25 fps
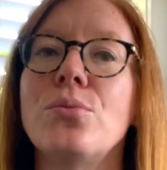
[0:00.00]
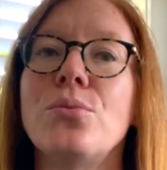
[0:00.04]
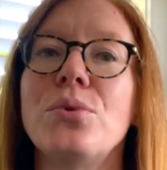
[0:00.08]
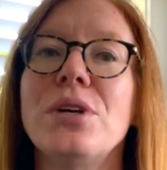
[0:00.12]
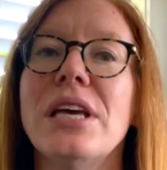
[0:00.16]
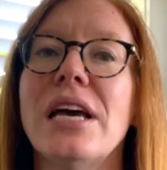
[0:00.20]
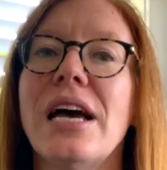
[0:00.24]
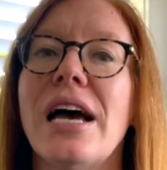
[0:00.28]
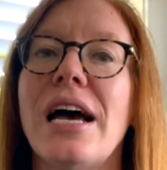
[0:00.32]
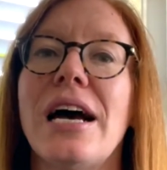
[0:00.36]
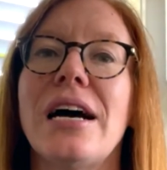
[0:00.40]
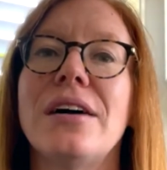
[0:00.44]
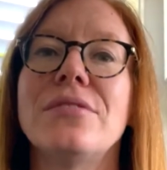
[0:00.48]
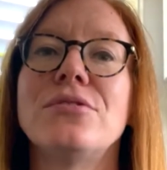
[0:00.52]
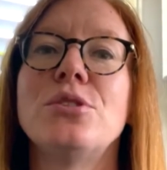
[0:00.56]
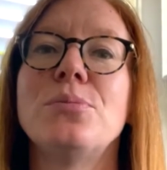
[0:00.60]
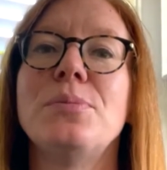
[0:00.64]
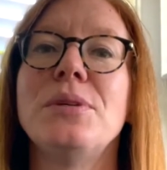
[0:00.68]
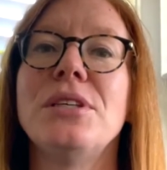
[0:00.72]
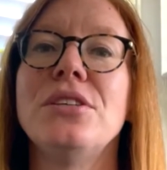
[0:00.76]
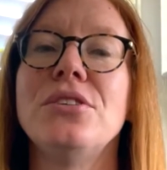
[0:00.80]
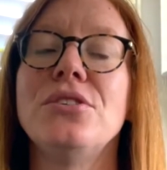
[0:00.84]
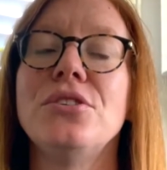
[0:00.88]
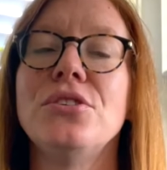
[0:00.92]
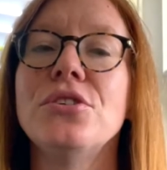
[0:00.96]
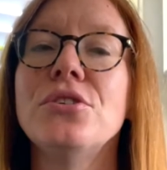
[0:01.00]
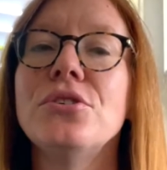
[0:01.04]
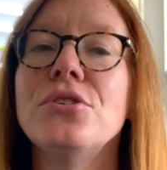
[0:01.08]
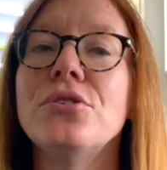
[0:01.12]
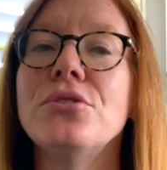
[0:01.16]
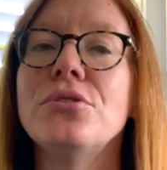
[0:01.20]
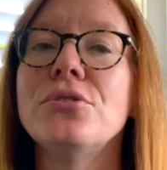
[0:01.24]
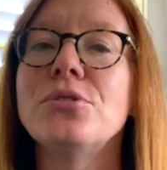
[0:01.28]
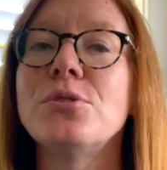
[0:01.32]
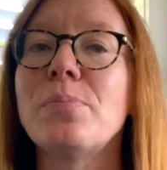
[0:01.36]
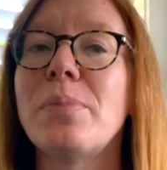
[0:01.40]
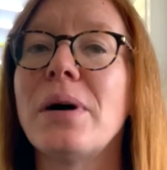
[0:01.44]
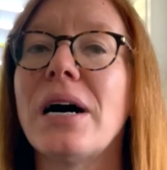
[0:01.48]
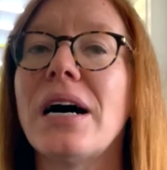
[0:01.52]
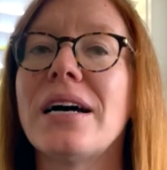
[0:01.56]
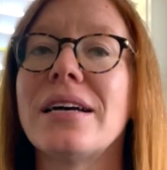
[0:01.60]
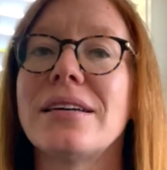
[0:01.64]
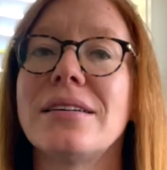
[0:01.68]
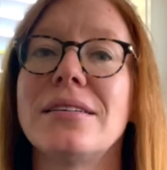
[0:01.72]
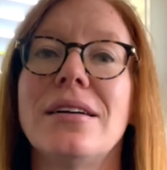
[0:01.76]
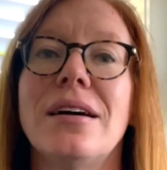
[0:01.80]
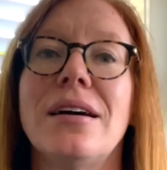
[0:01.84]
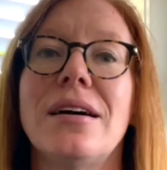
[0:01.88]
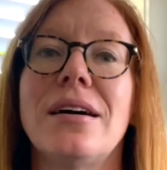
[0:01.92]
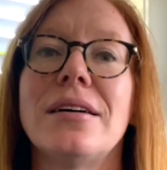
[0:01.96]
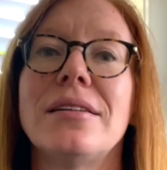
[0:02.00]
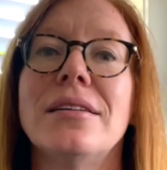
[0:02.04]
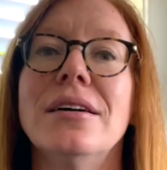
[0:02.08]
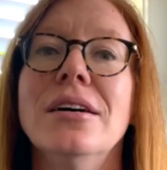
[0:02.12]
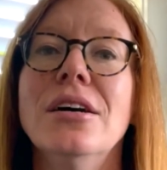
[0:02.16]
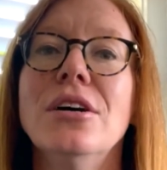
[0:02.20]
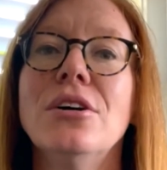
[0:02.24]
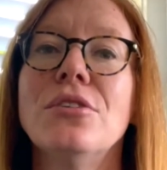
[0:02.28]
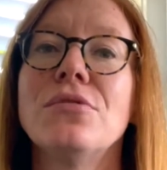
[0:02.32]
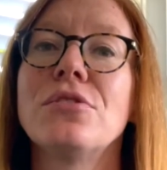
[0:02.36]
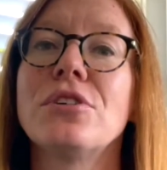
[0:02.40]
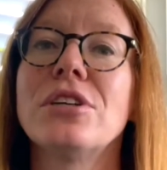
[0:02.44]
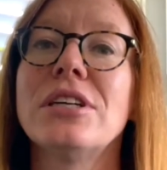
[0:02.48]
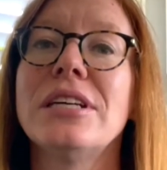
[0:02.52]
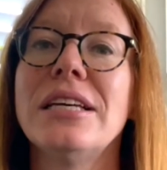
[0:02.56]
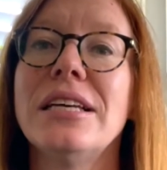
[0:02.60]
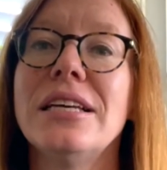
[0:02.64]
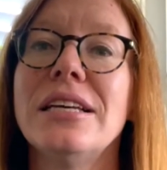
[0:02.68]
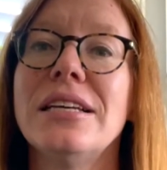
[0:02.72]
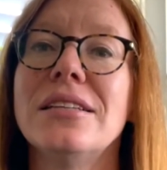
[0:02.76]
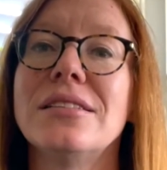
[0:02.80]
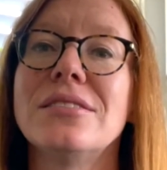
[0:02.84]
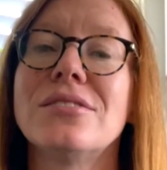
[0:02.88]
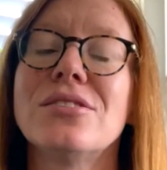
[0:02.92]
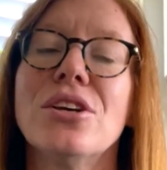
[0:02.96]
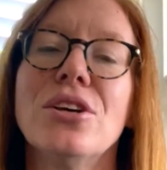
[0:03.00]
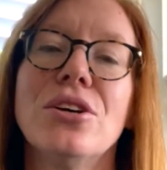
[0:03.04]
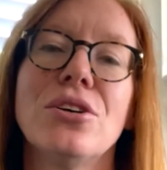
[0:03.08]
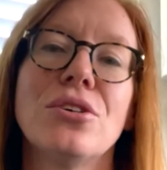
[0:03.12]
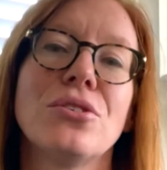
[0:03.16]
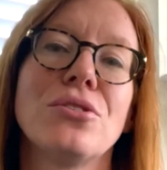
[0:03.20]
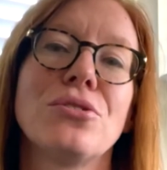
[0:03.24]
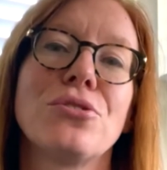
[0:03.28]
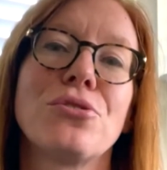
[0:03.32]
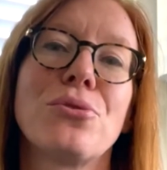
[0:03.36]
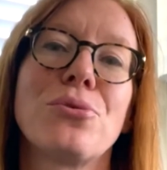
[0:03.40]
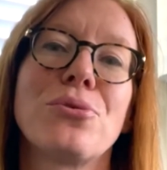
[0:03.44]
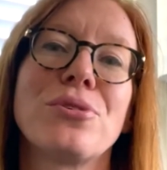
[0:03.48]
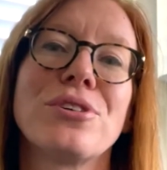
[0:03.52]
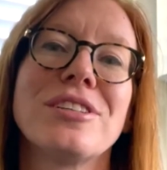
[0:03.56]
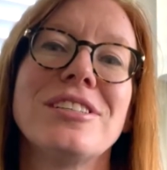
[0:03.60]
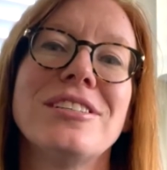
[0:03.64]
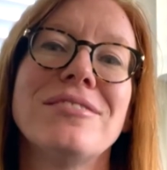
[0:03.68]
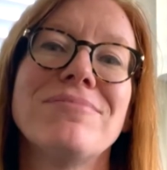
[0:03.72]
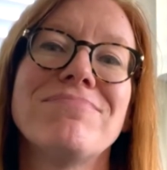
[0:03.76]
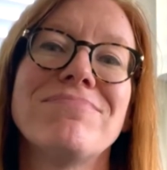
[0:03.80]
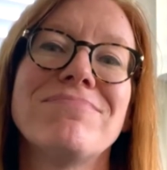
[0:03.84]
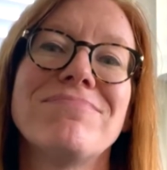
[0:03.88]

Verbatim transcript: we have to be used by God for His glory.